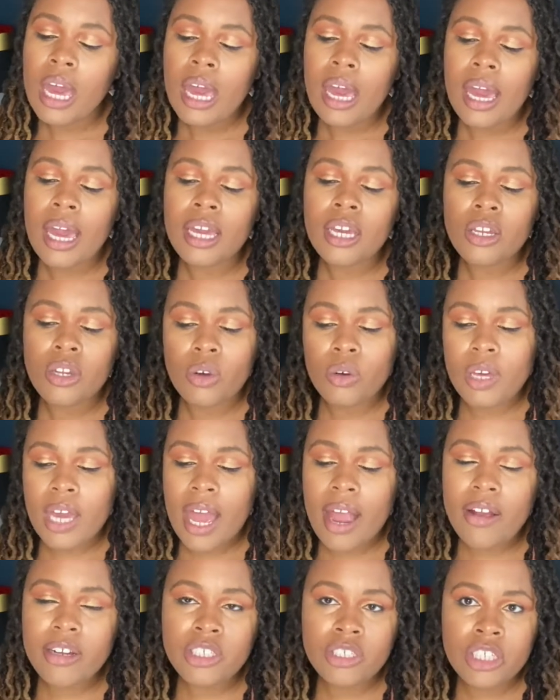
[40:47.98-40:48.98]
And, you know,
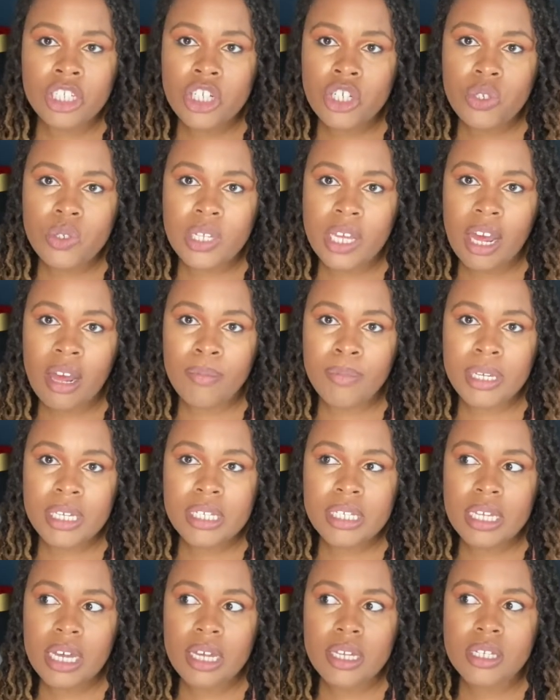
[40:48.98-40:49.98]
character issues can be
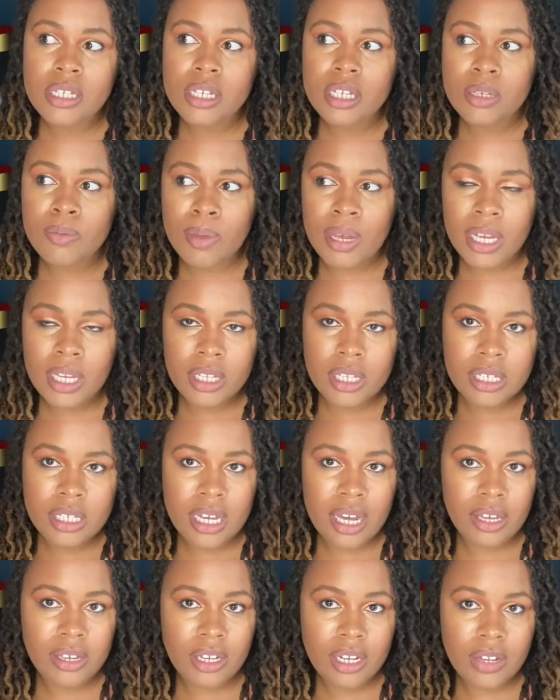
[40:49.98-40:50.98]
assessed. Does Megan Thee
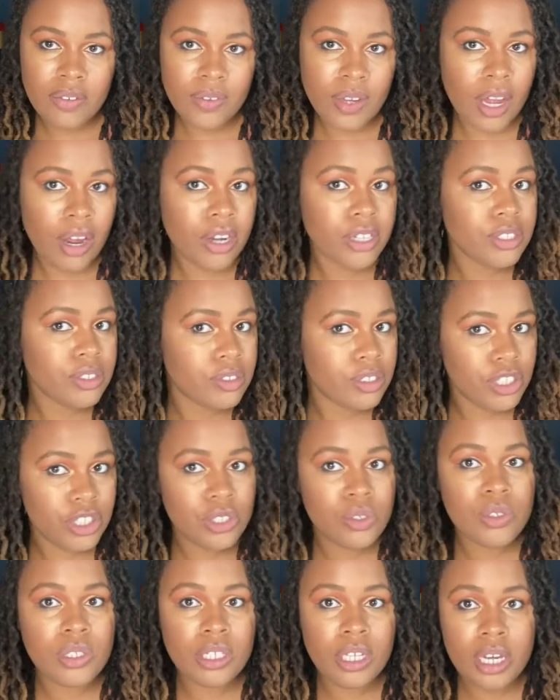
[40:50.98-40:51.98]
Stallion have character
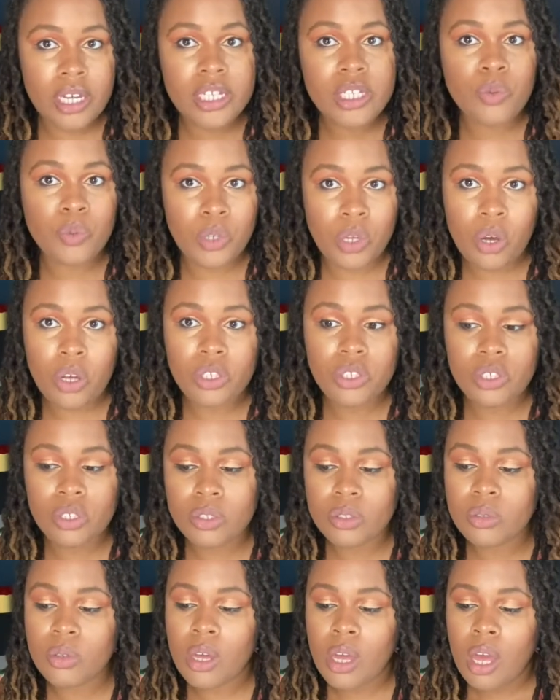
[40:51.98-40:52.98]
issues? Yes, we all
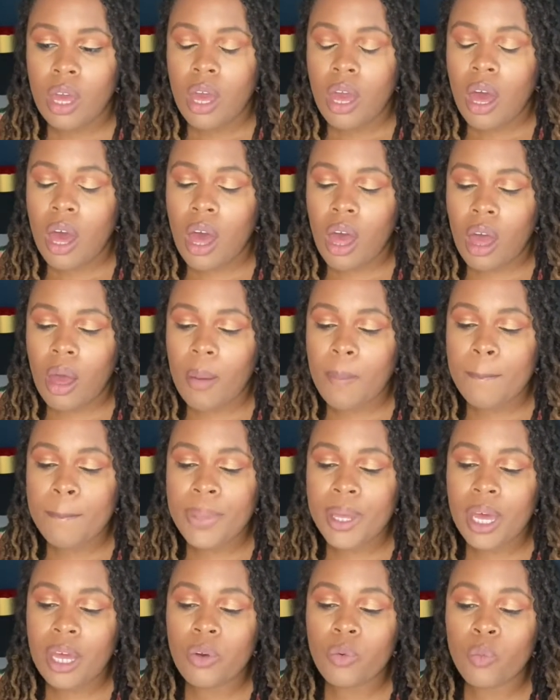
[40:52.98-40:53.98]
do.
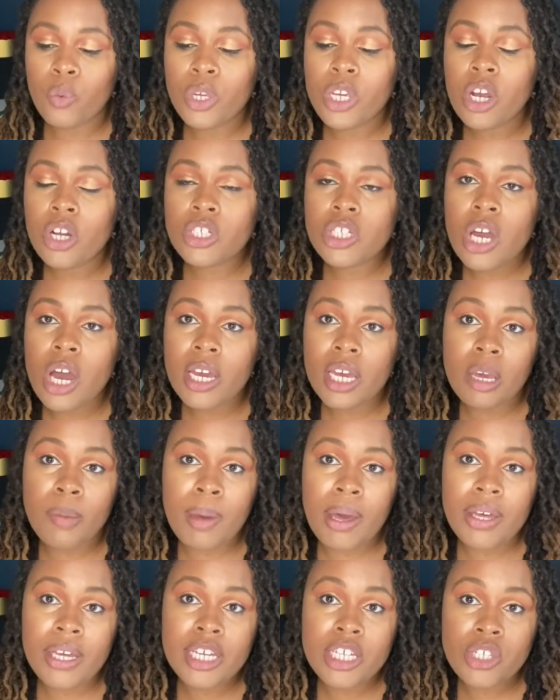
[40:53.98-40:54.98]
But we are talking
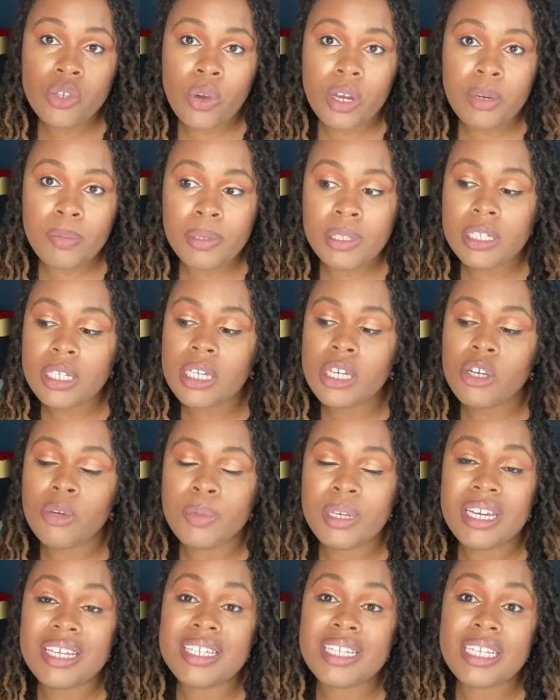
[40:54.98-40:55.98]
about his credibility here
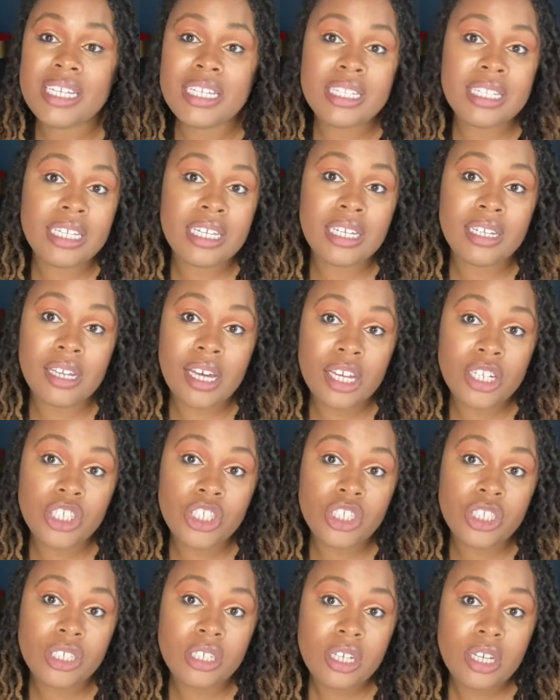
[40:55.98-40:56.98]
because he's the
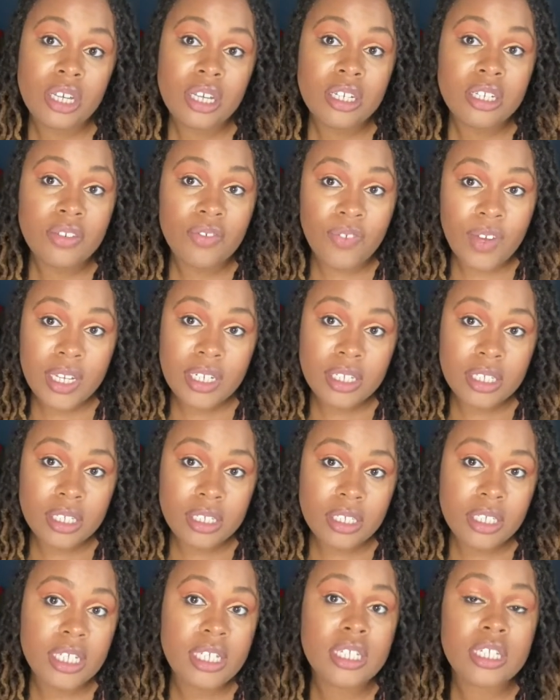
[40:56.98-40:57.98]
alleged defendant.
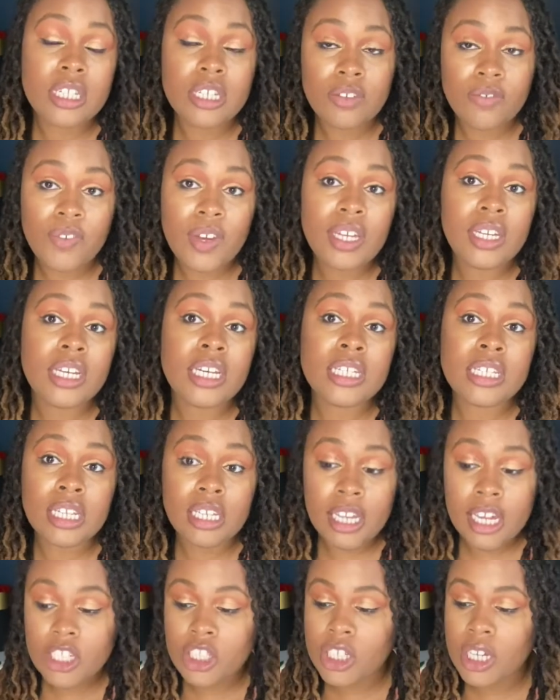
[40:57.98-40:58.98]
He's the defendant. He's
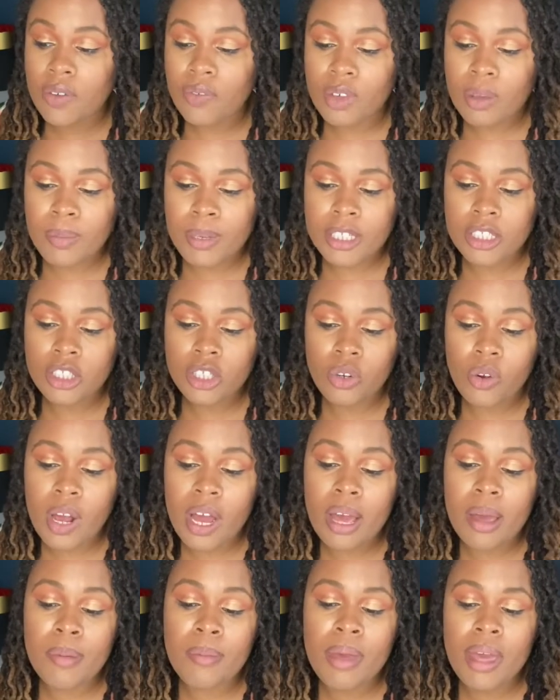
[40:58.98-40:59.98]
alleged to have committed the
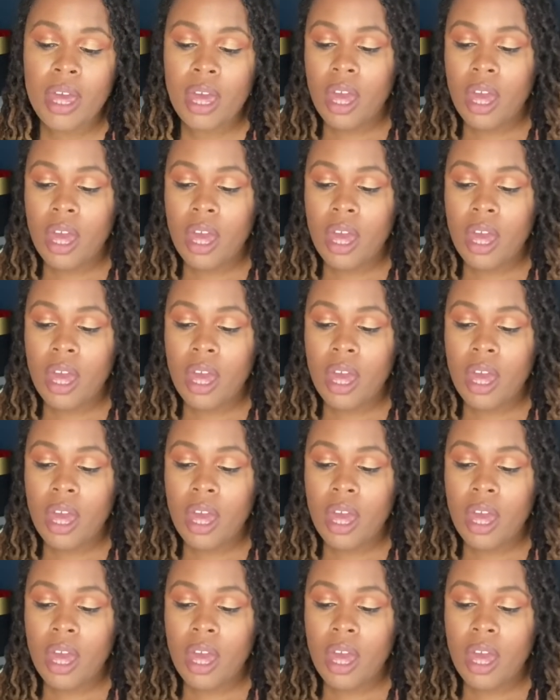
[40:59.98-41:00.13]
crime.